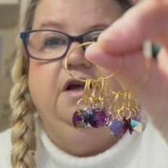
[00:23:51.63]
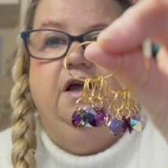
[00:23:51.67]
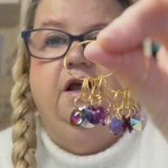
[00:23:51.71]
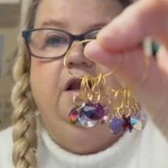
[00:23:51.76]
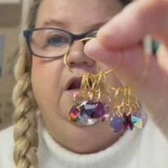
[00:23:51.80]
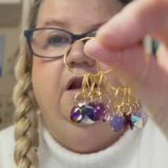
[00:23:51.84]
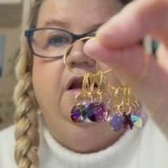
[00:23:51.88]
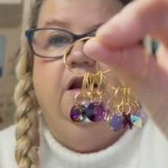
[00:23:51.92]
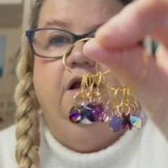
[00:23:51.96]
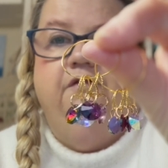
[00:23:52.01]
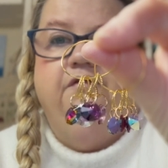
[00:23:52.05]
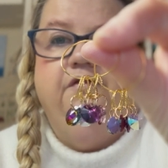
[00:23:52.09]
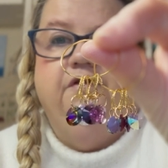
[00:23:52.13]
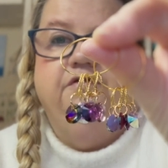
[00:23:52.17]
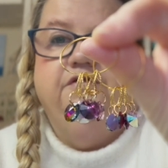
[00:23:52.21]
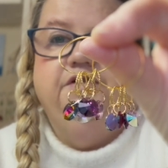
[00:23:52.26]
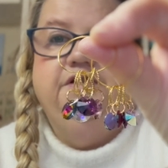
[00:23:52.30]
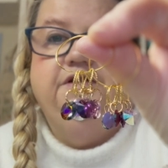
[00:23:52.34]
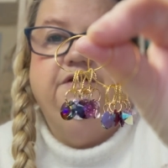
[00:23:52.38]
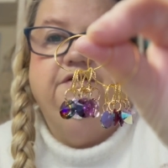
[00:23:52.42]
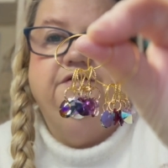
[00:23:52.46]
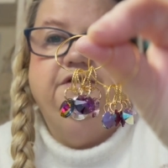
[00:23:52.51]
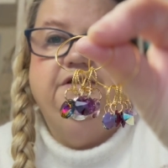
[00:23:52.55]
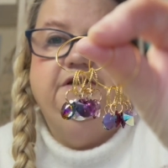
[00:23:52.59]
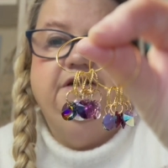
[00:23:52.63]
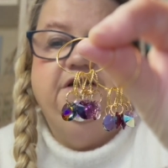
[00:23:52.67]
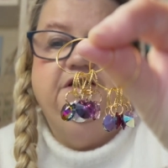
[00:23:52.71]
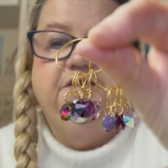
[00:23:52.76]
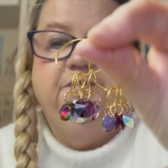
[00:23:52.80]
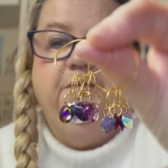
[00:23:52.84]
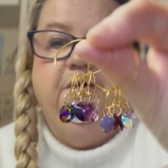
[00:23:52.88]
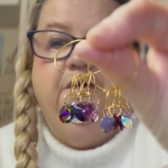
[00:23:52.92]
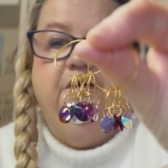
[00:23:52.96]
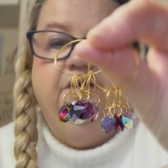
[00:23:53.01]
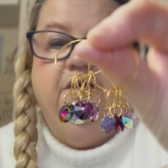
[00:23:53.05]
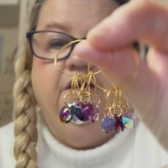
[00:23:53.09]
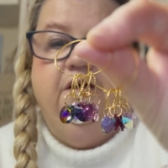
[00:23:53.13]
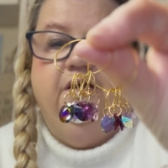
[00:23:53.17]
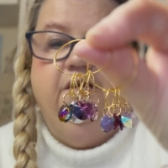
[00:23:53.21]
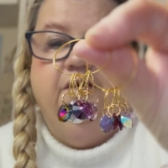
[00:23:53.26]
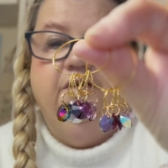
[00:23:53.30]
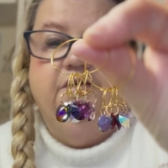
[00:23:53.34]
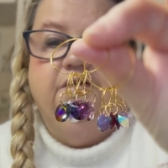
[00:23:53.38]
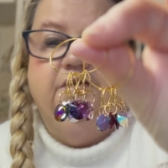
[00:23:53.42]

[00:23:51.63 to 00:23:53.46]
I love a crystal stitch marker.